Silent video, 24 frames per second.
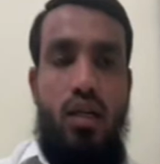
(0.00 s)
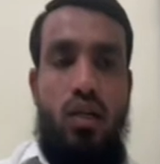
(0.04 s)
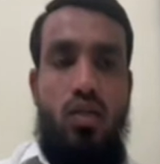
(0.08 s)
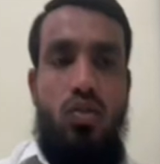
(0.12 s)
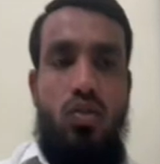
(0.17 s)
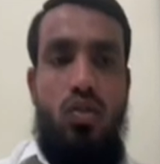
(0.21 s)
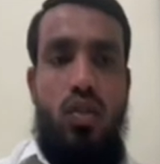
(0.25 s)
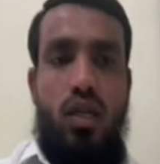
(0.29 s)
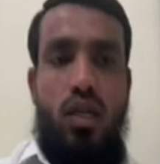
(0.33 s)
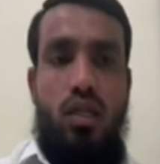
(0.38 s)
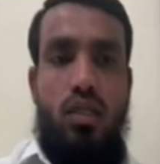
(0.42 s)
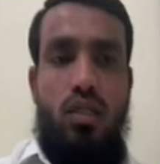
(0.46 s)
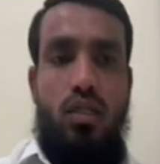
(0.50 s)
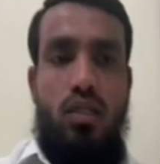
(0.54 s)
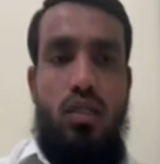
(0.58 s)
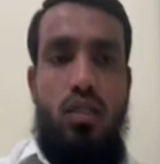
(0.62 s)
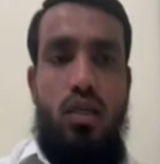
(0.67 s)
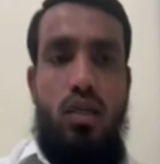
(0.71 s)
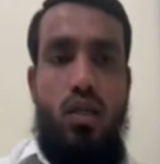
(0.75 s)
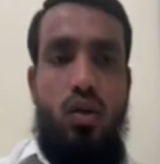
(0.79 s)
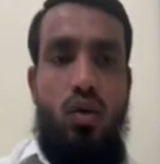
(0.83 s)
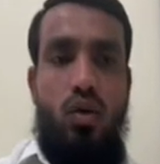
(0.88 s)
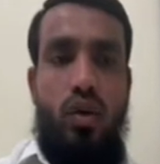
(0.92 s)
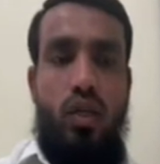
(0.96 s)
So that is
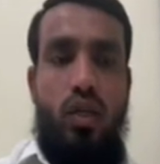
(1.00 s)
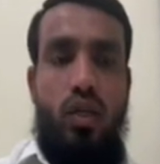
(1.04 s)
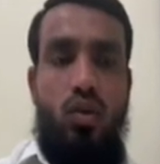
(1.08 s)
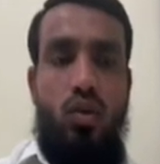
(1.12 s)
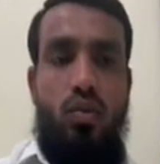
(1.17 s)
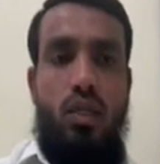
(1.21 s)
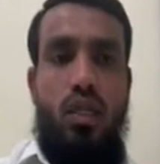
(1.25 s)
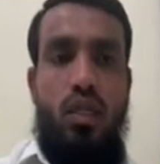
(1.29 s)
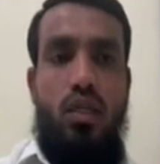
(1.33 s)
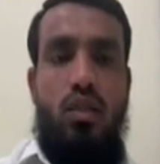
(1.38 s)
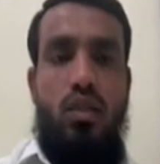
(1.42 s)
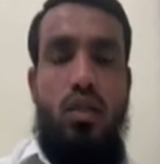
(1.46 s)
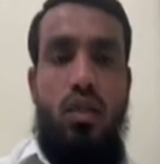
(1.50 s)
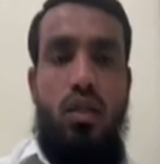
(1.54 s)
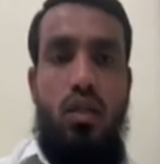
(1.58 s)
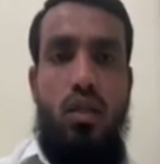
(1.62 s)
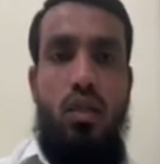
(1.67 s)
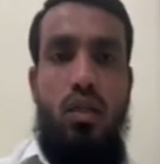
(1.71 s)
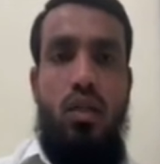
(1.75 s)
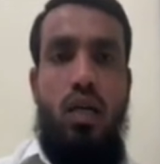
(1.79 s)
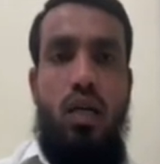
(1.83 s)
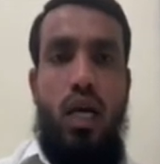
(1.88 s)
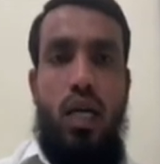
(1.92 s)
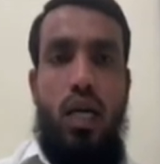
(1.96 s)
going to be a
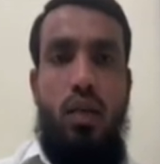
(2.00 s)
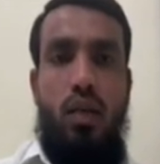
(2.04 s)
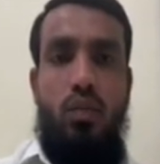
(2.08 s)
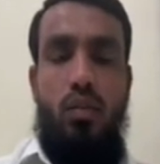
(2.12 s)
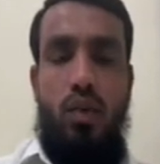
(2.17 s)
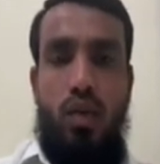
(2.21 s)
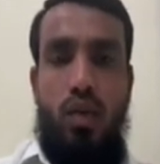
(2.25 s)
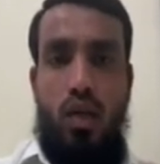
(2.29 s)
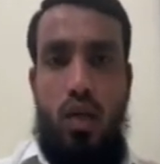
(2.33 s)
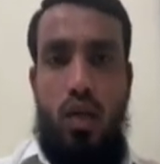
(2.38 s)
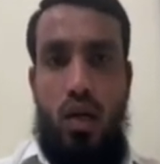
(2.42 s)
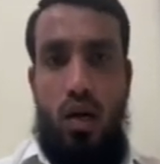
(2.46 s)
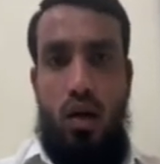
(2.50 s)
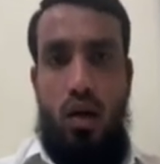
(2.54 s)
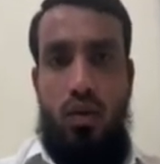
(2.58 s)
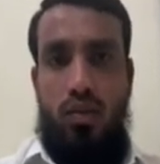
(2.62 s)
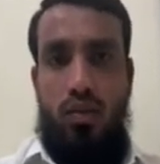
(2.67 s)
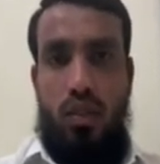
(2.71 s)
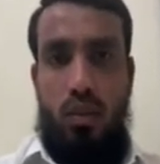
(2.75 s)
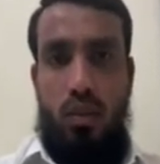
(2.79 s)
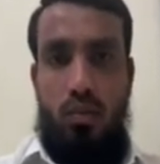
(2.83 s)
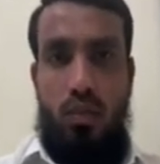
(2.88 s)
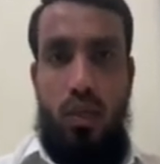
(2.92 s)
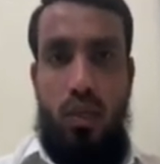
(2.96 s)
third type of
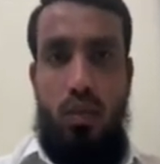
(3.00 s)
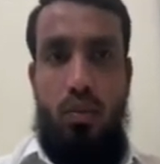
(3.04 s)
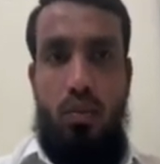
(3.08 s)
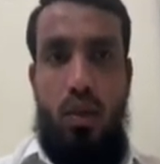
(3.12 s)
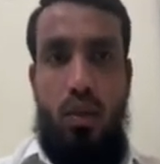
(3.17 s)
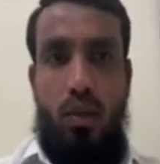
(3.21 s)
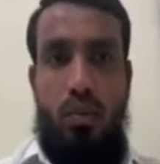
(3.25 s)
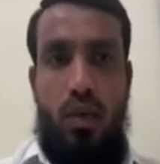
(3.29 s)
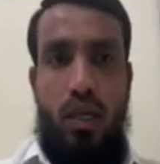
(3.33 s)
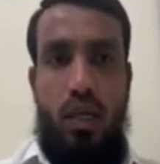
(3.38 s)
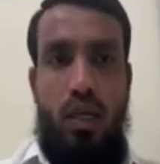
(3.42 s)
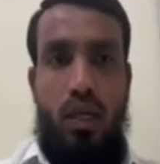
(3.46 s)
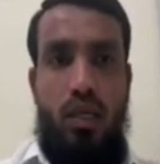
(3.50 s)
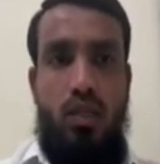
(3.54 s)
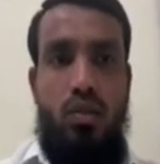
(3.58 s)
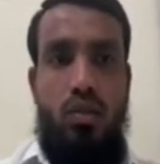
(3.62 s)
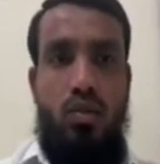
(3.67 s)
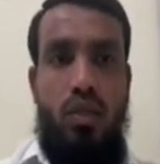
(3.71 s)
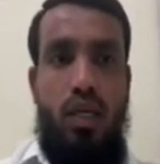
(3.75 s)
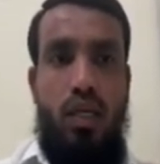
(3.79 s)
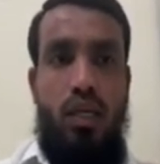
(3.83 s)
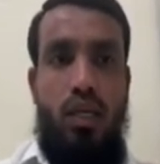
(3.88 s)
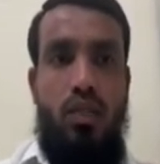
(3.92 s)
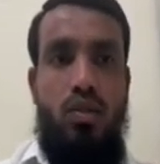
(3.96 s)
simple permanent
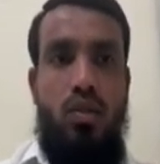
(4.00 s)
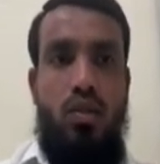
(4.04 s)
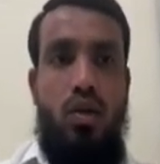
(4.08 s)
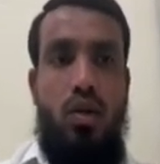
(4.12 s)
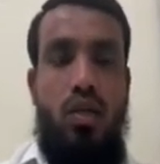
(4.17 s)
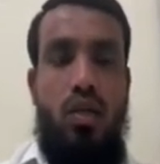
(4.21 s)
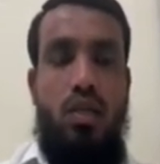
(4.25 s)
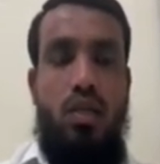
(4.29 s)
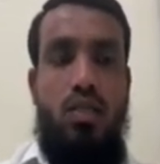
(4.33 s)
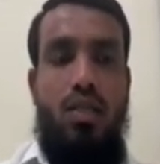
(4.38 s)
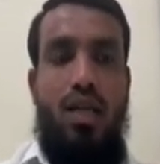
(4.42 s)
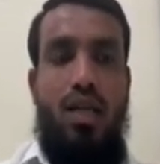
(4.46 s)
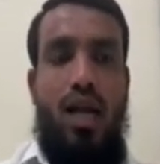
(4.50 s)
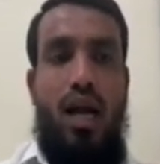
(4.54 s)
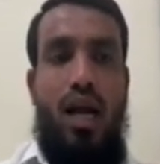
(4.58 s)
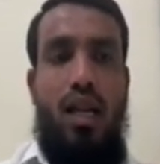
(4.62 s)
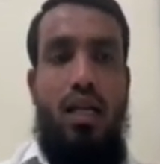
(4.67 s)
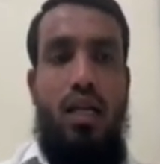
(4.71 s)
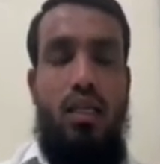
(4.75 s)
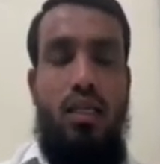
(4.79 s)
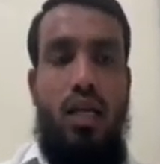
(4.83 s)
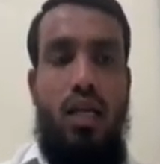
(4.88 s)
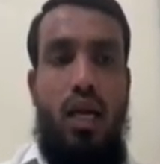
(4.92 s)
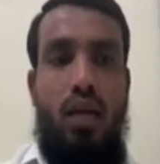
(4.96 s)
tissue, that is called
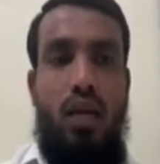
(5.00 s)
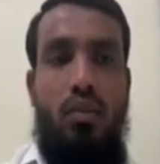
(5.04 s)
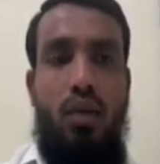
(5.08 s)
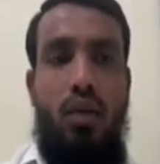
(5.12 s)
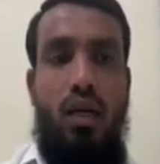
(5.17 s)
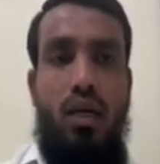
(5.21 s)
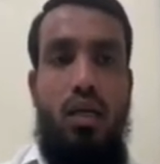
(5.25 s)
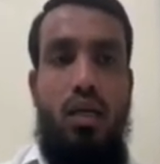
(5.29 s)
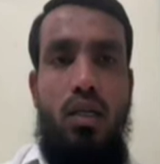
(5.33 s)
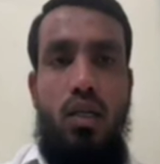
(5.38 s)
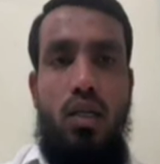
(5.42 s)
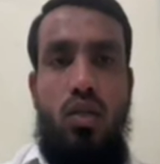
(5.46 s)
Scralanthyne kinema.